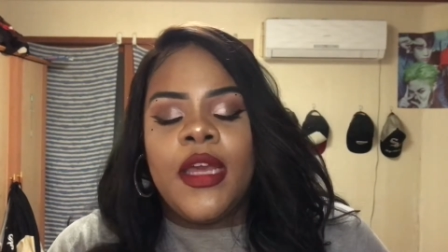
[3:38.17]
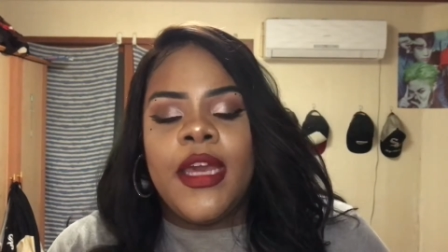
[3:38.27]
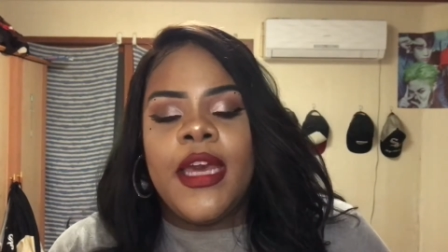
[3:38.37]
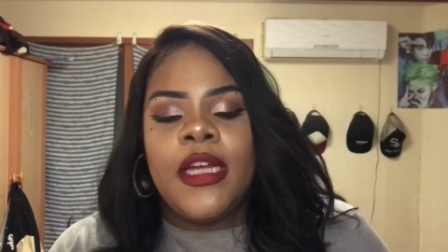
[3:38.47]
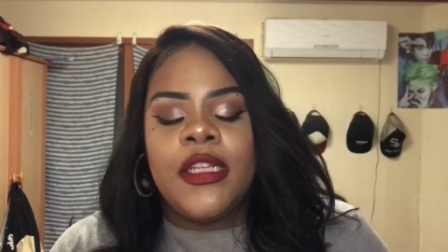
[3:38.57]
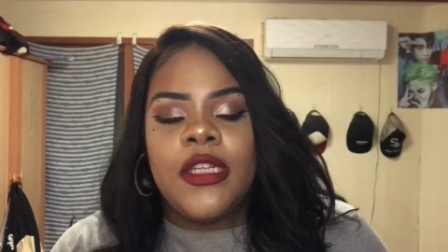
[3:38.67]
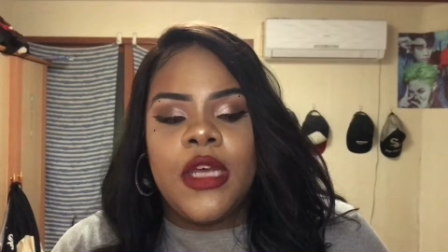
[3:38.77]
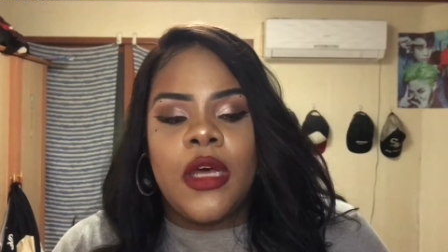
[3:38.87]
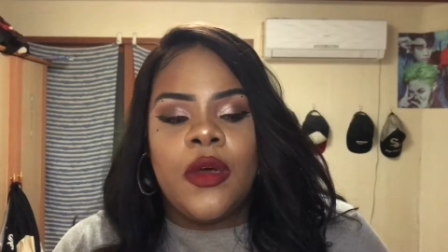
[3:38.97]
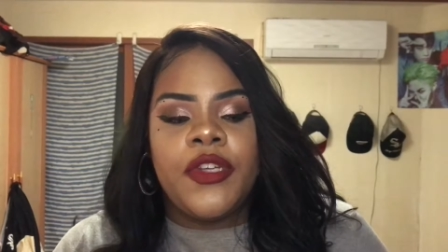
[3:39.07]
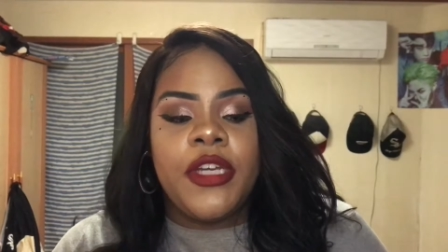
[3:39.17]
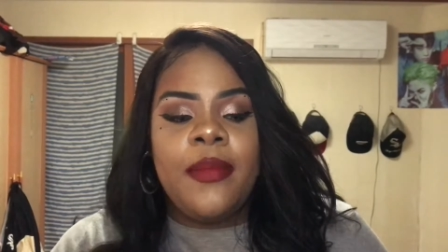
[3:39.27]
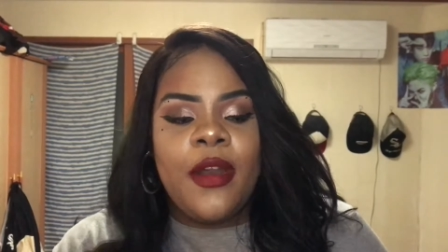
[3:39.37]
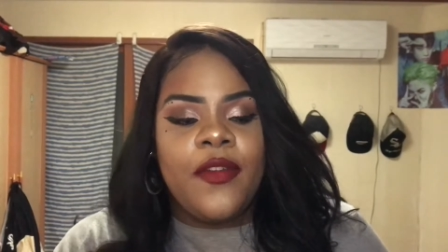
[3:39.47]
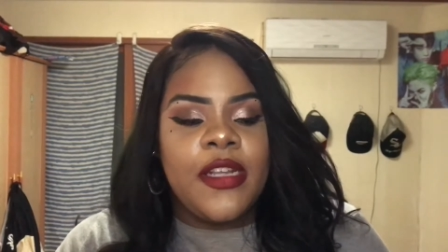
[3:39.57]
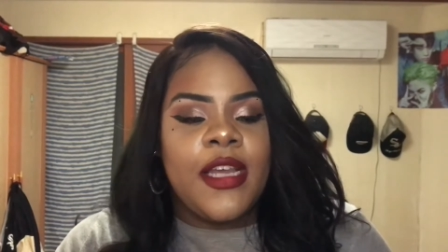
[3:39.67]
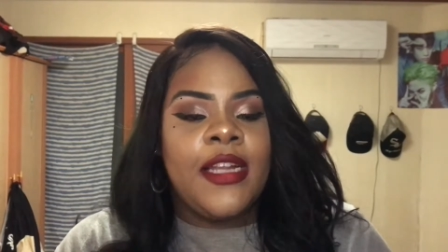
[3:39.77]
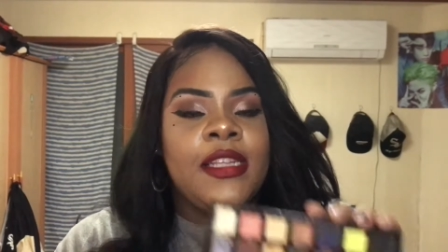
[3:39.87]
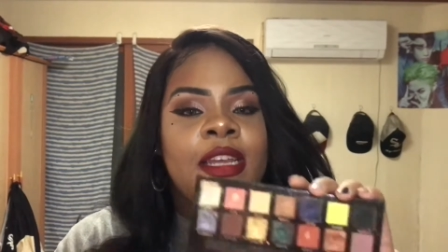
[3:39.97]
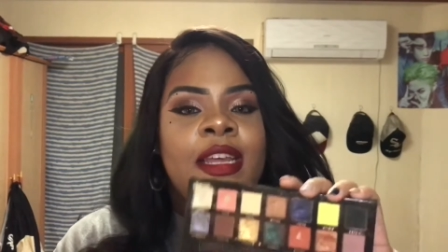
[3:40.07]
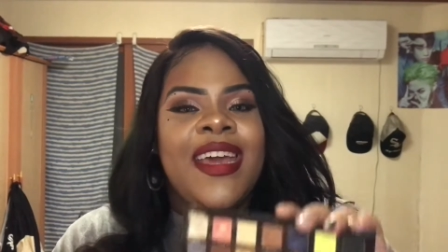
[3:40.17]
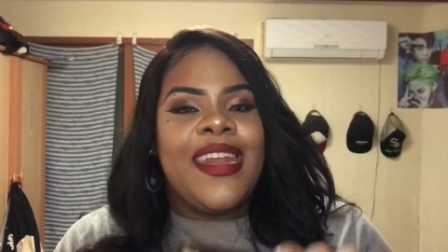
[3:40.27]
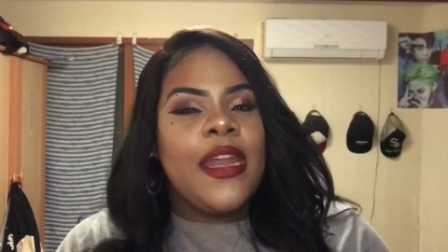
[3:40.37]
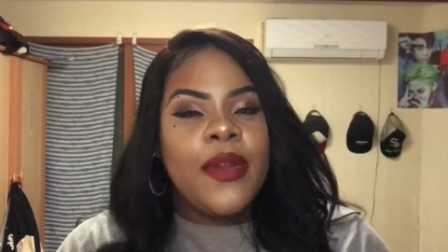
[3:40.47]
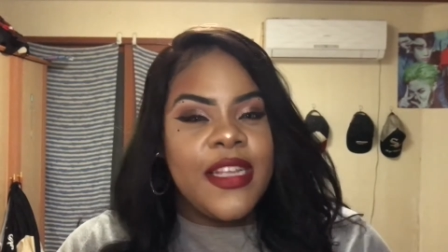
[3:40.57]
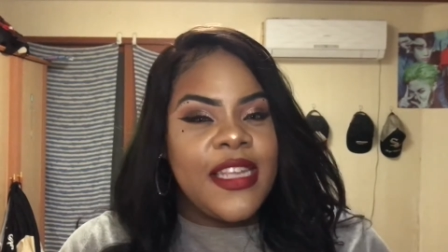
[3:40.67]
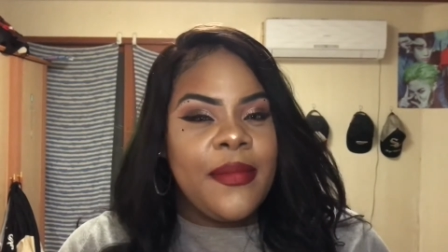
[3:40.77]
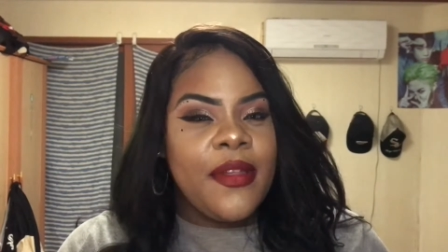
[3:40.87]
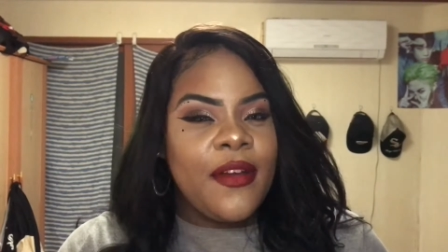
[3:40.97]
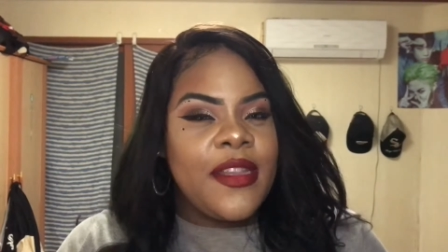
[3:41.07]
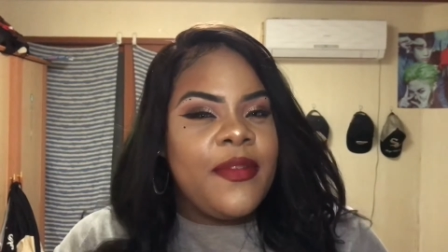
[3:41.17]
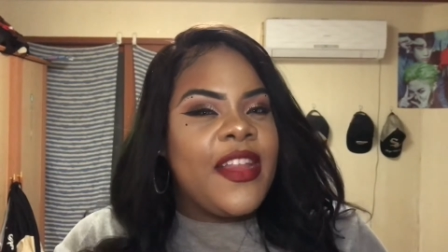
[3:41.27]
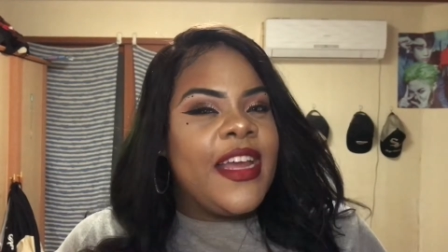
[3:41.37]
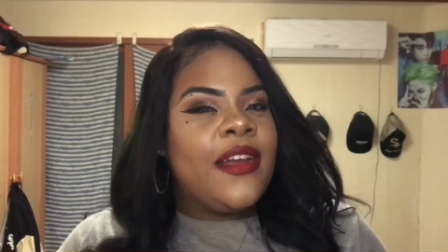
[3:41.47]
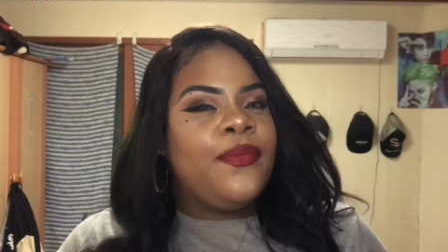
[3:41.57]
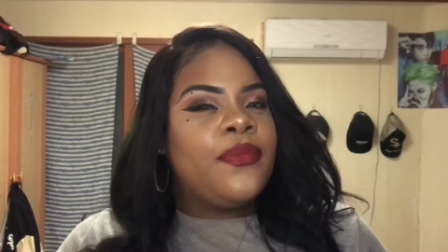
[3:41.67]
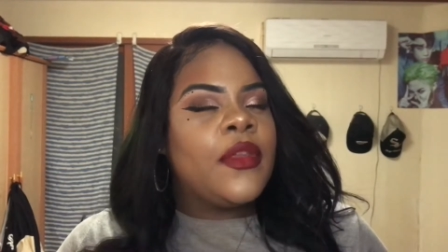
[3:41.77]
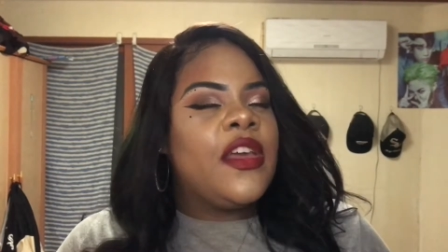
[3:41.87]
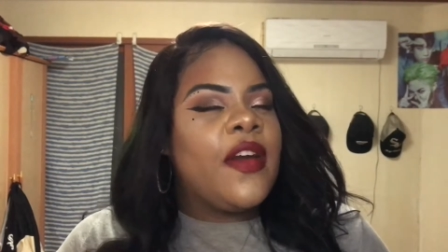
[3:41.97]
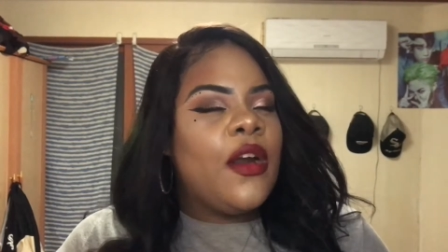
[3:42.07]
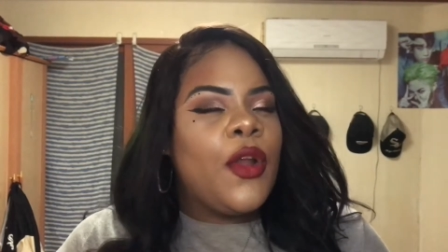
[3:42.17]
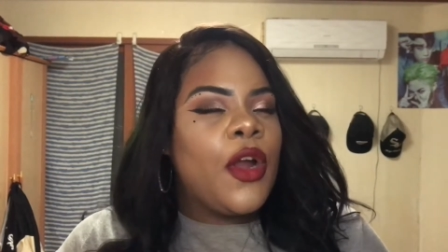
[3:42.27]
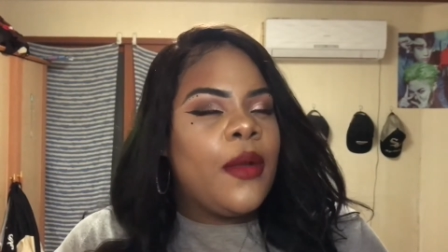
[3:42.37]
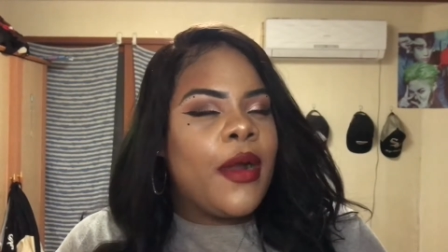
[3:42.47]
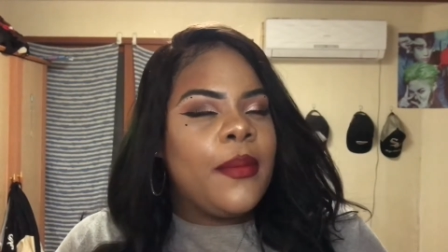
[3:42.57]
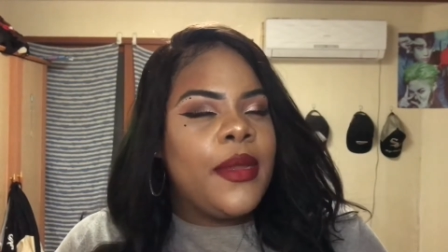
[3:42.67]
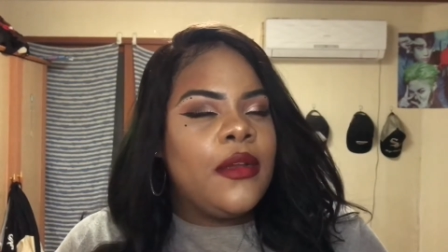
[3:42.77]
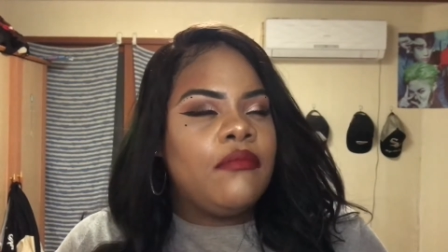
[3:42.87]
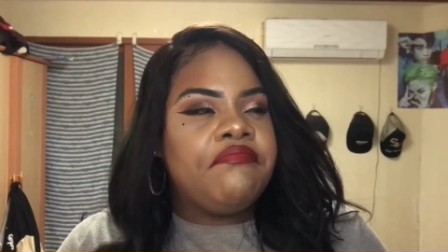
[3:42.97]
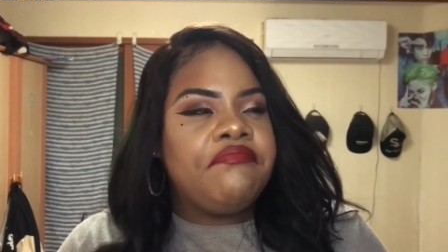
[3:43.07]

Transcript: And so she got Modern Renaissance, and I didn't want to get the same with her because I feel like if I go to her apartment,